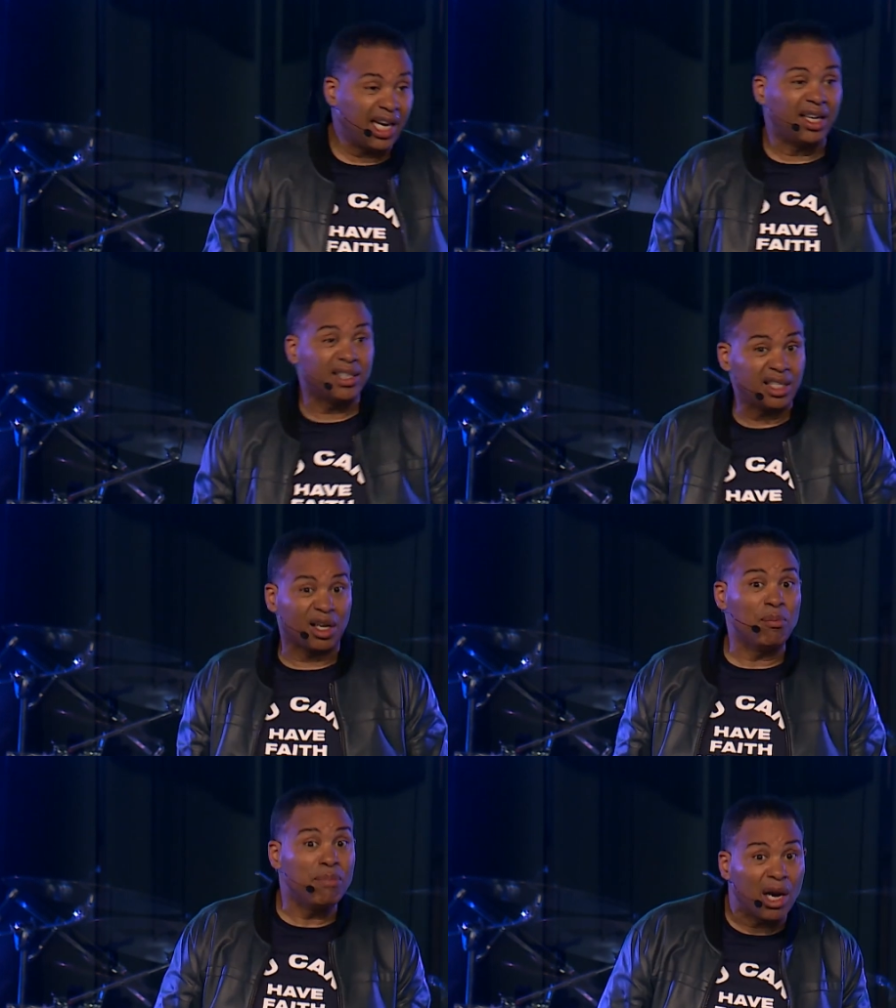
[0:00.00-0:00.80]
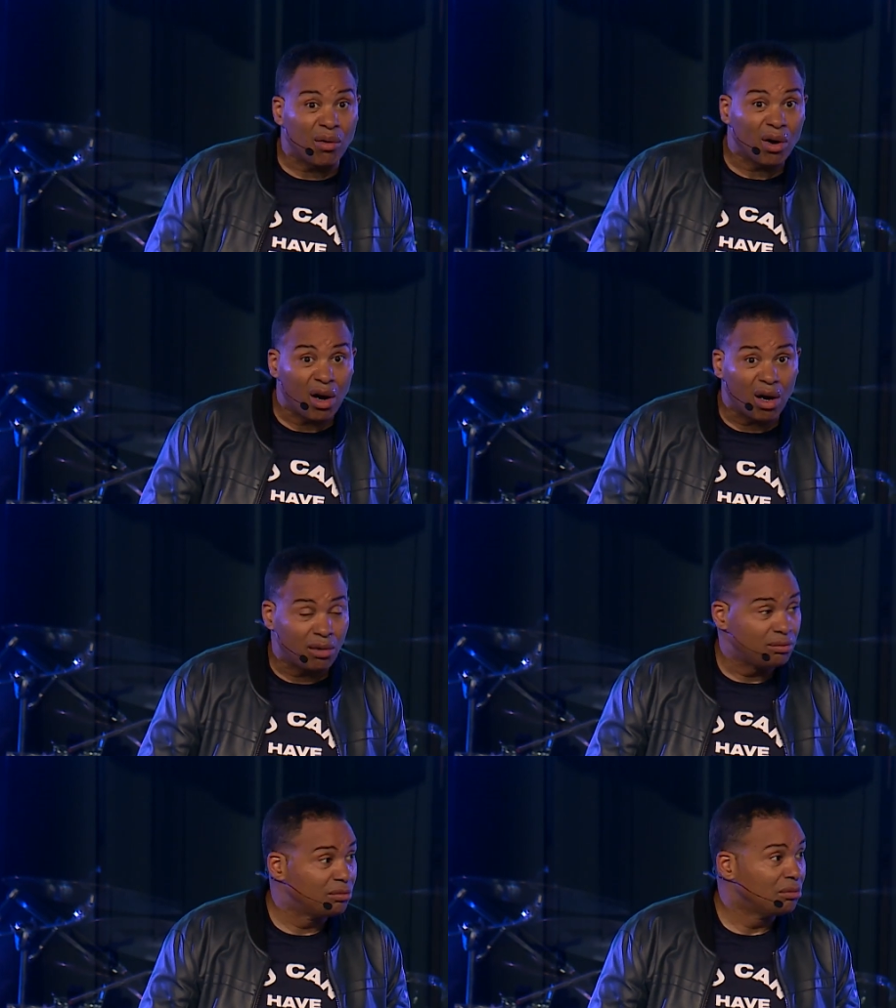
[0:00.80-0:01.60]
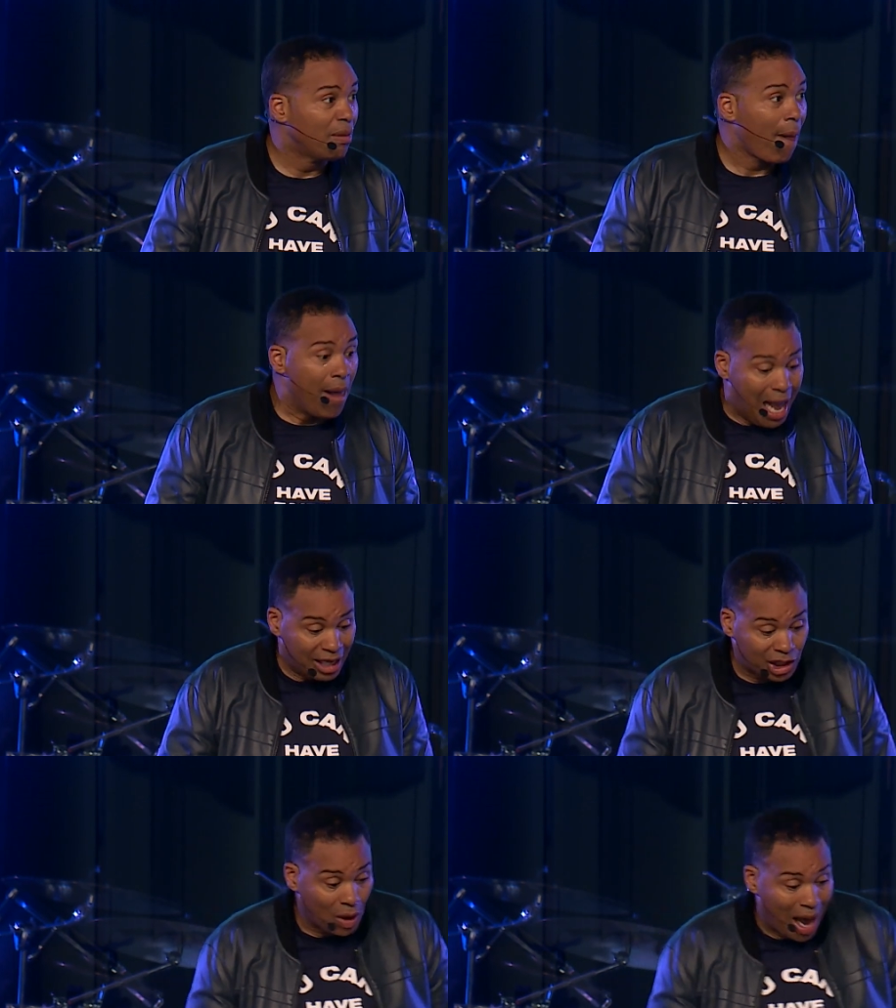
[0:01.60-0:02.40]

is is a mirror and so